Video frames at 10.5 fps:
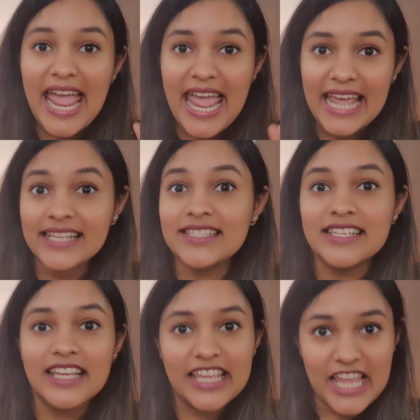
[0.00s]

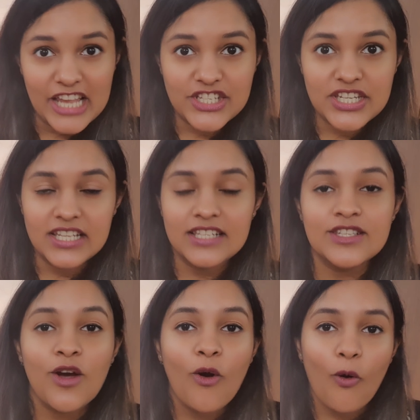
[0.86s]
X
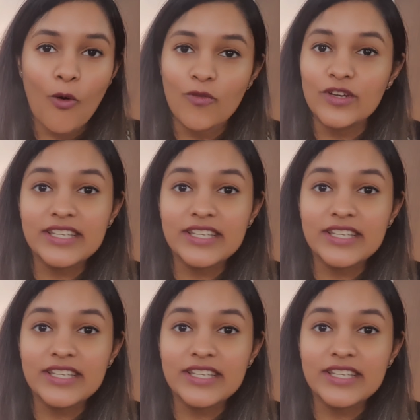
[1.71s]
kgs over